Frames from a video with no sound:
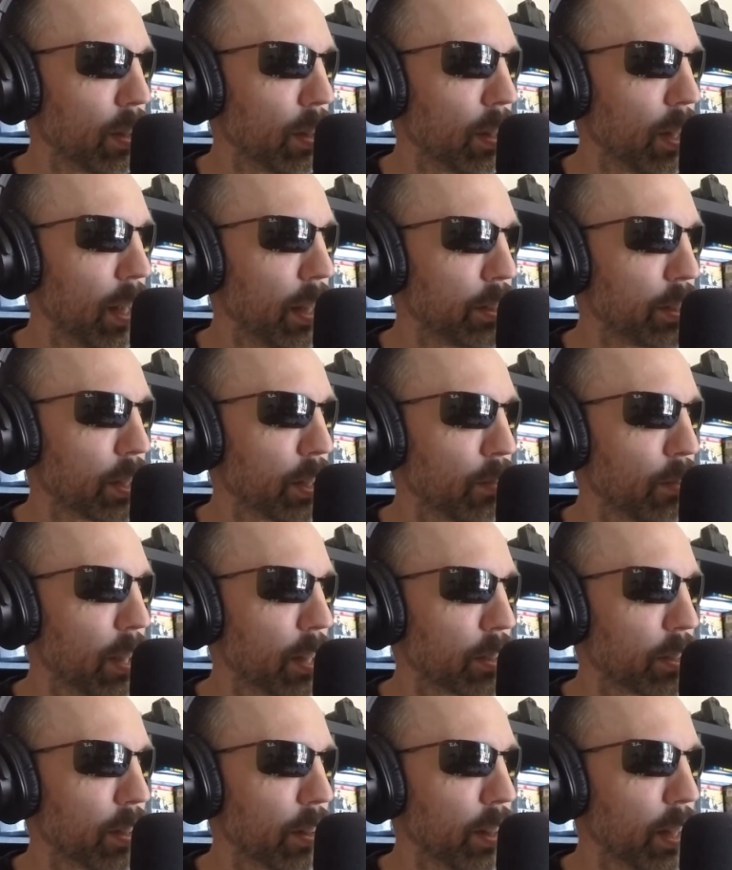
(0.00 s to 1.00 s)
logic and
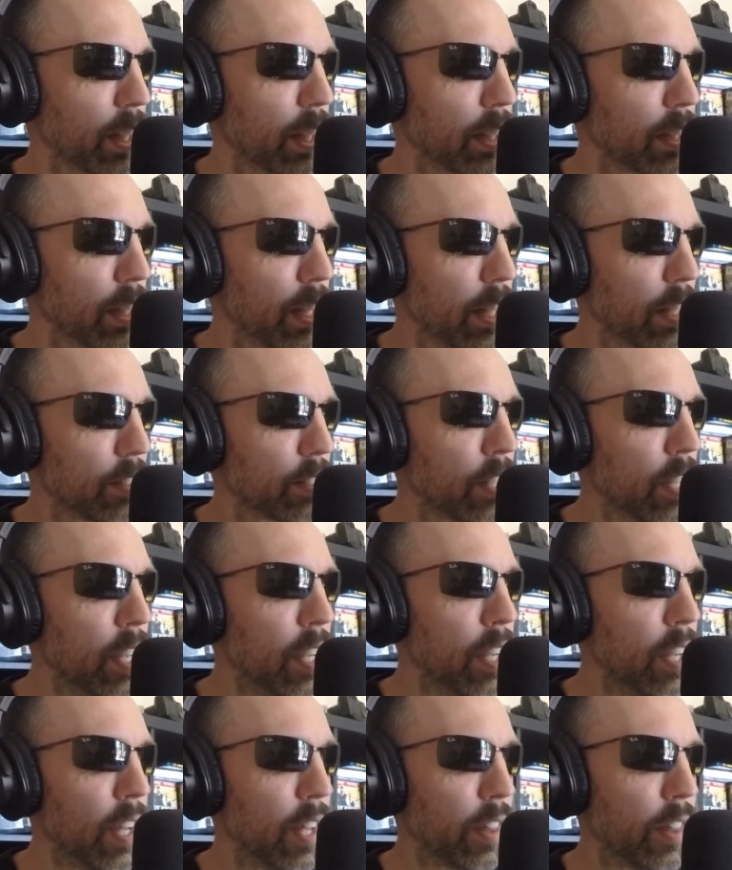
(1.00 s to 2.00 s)
rational thinking, and that is
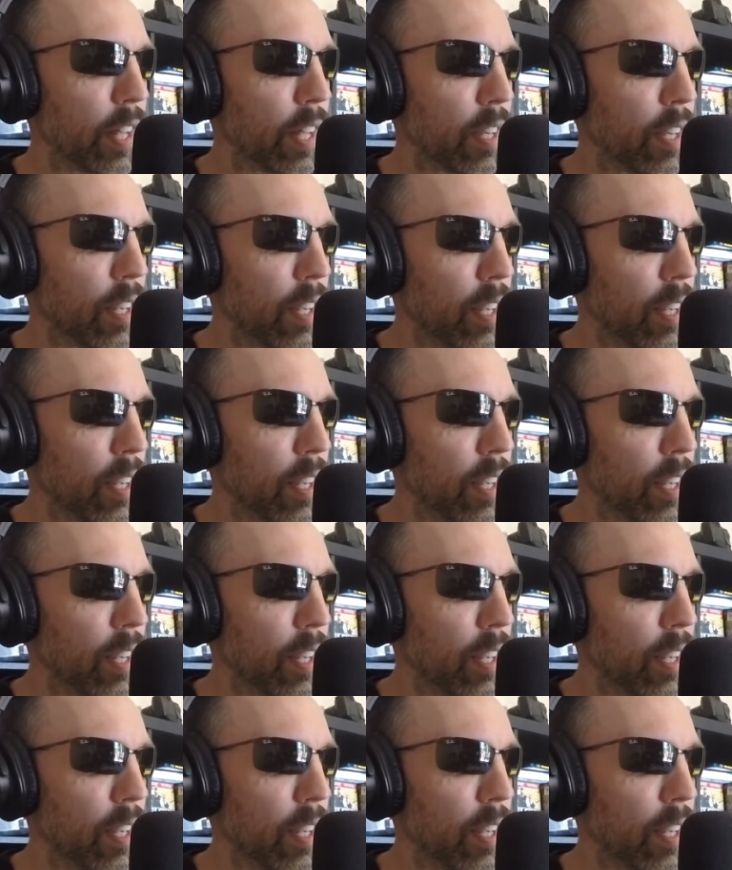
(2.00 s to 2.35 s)
that